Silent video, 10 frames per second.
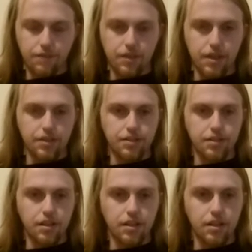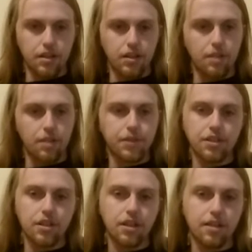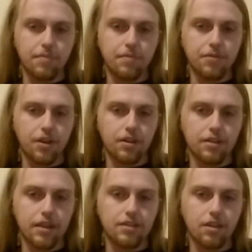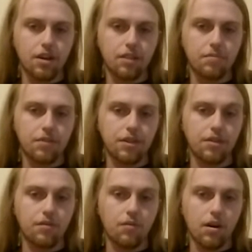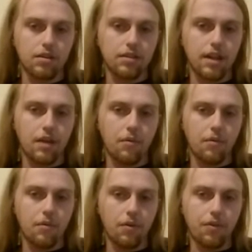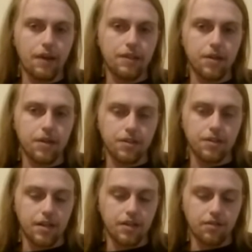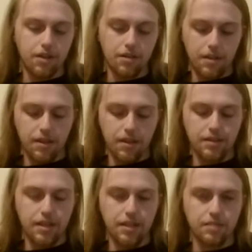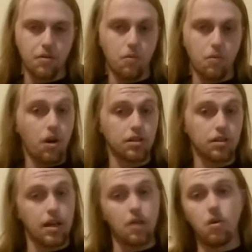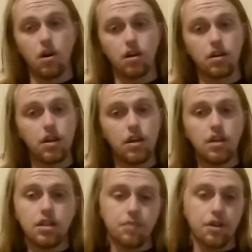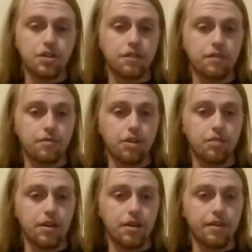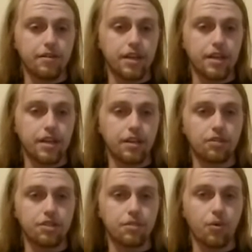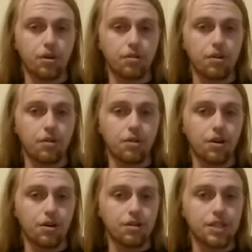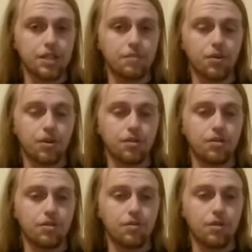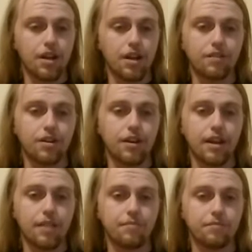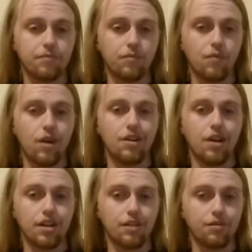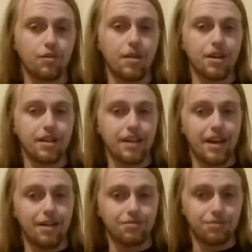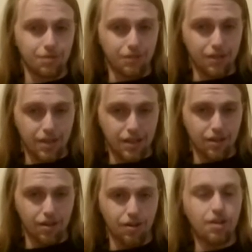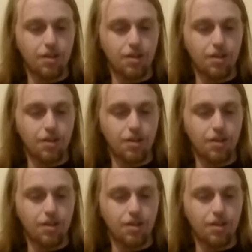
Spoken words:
yeah, because a lot of people talk that talk, but they don't walk that walk with that, especially. And I try to be these days about walking that walk, especially if I'm going to be out here saying, support your local artist, support your local whatever, and I'm not going to throw money down, sort of thing, or